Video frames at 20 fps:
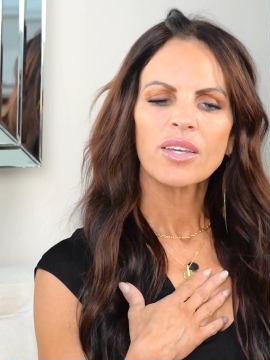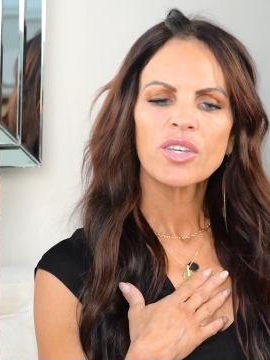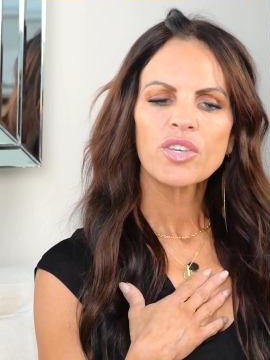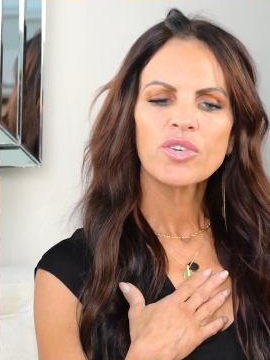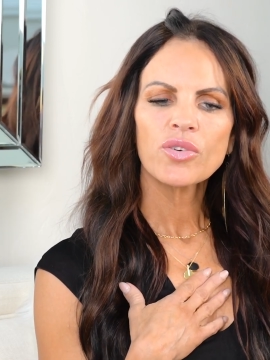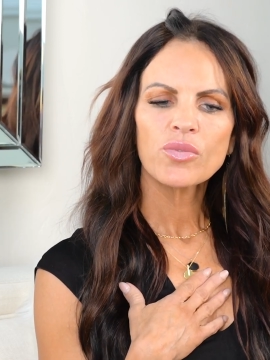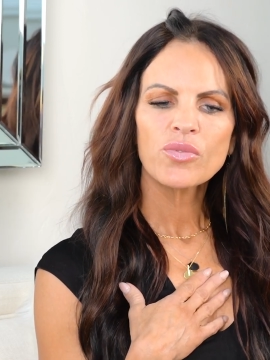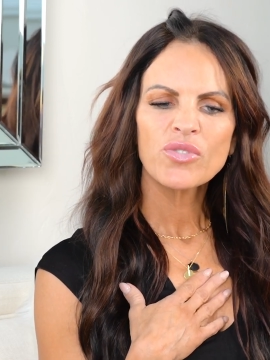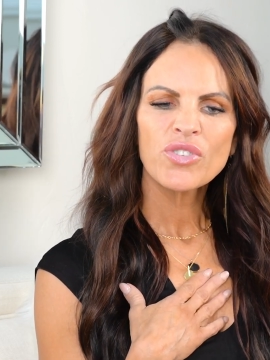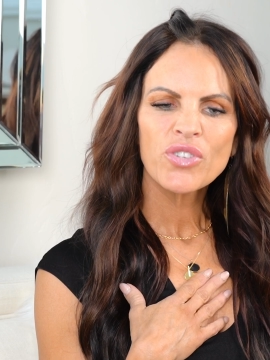
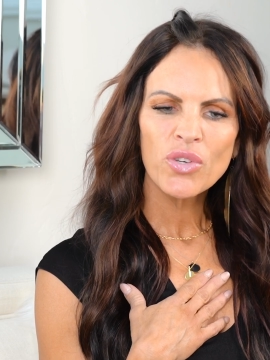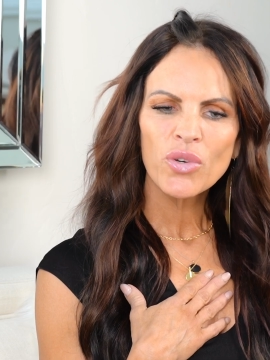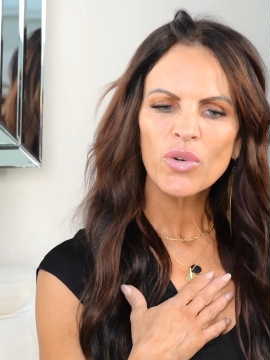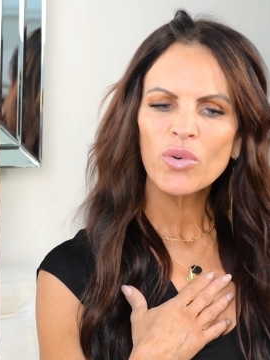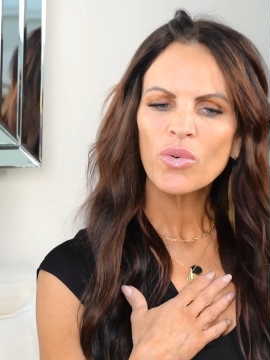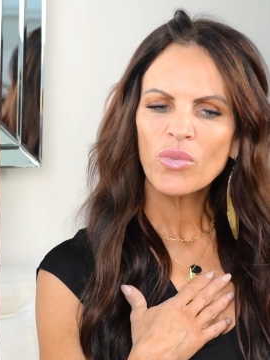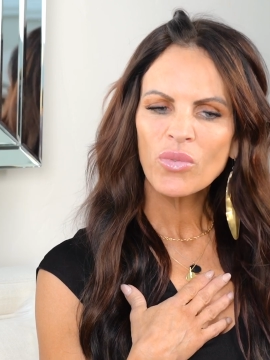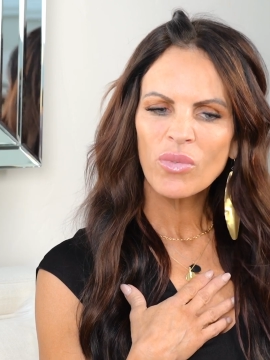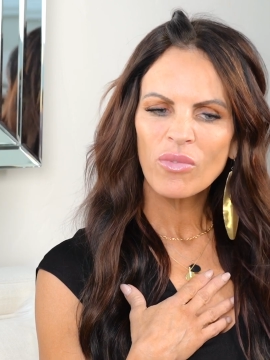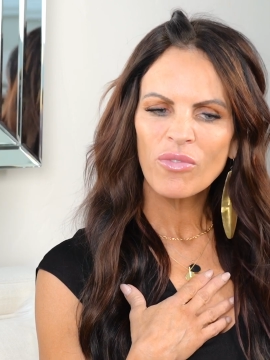you
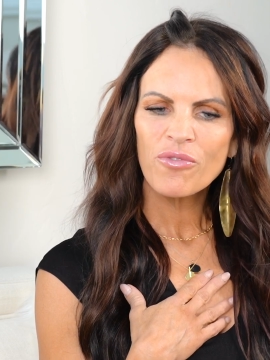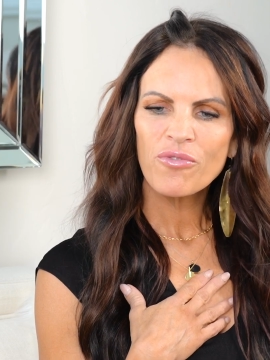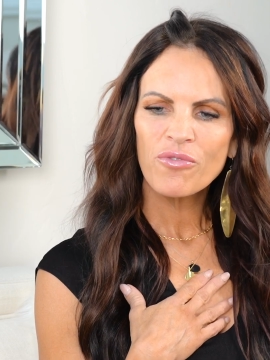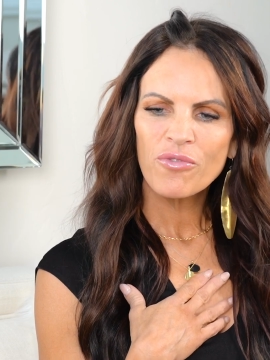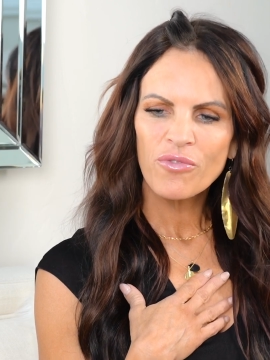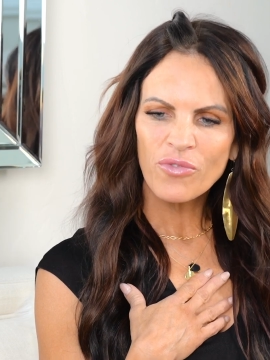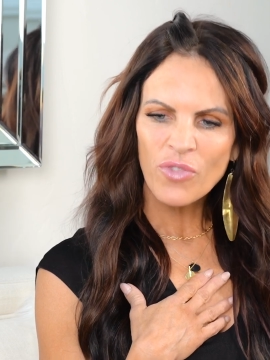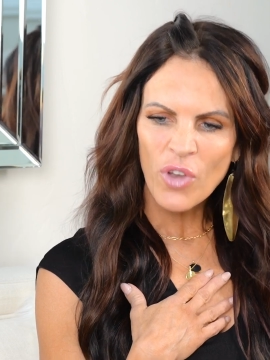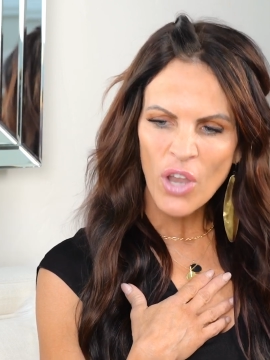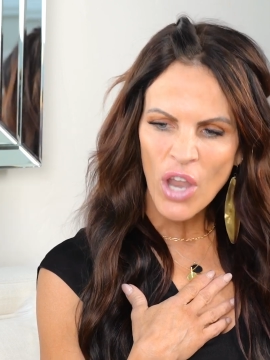do
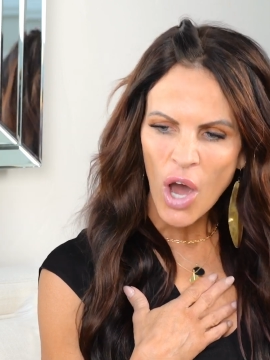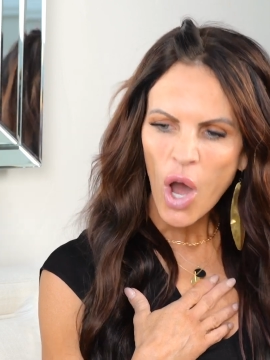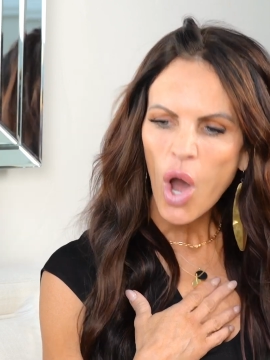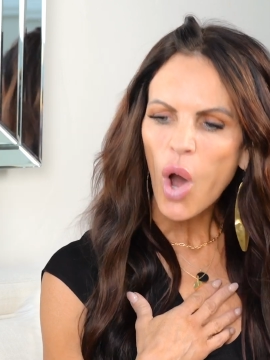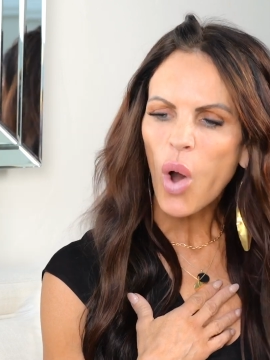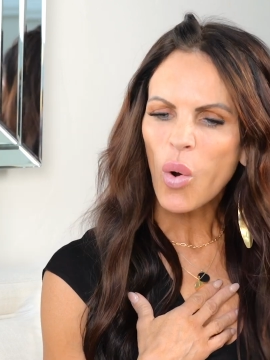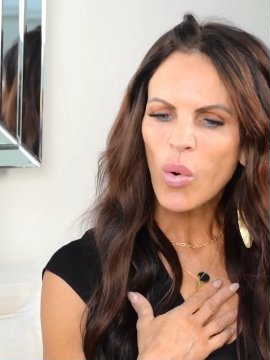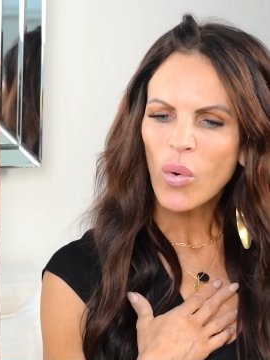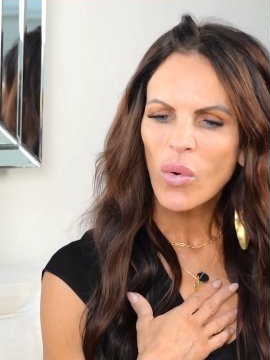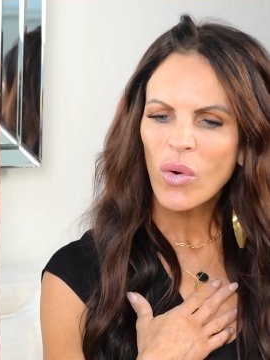
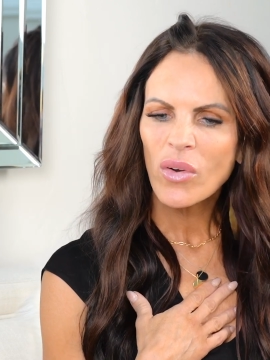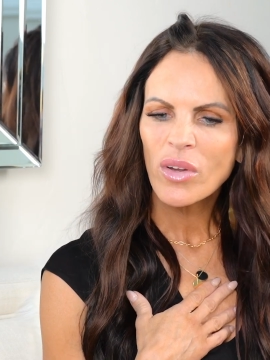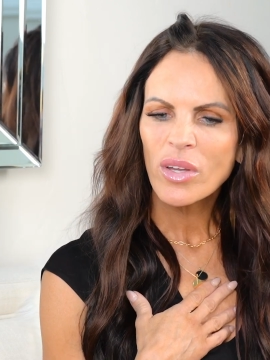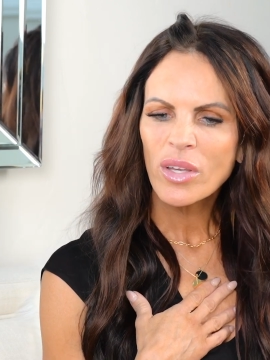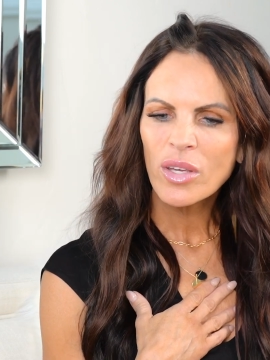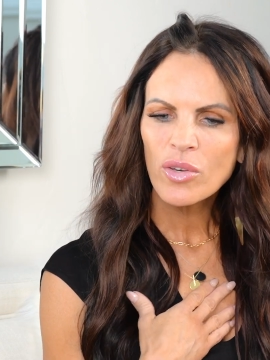know.